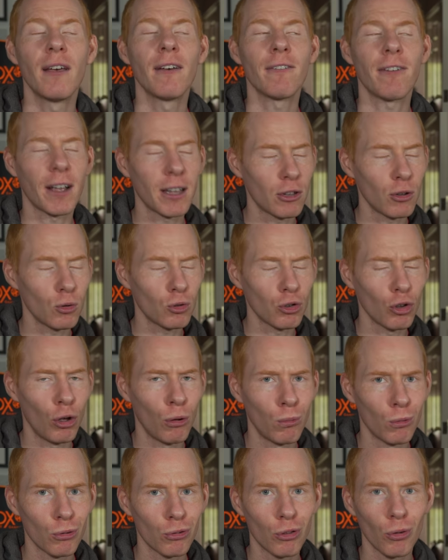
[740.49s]
Thank you so
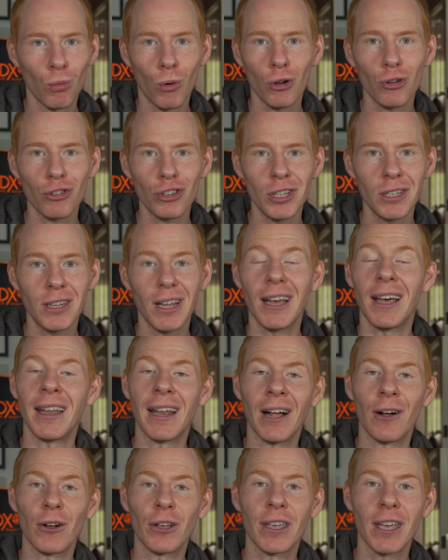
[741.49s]
much for watching, and
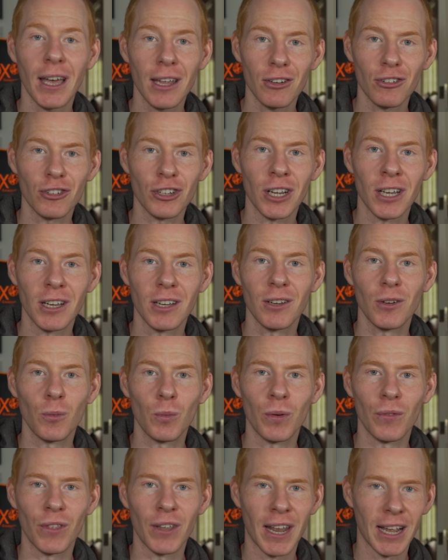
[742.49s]
I'll catch you
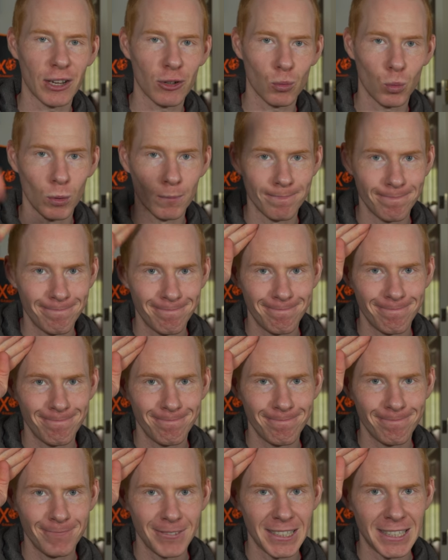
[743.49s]
with the next one.
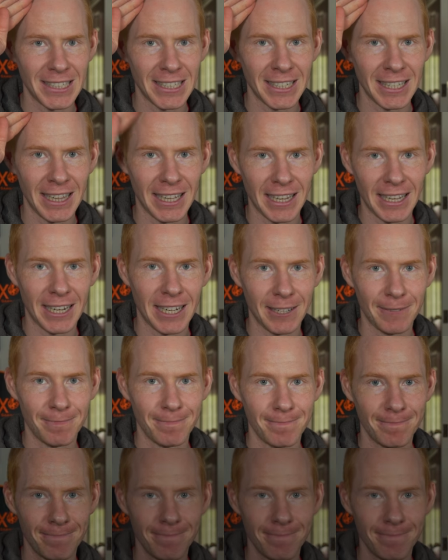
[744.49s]
See you later.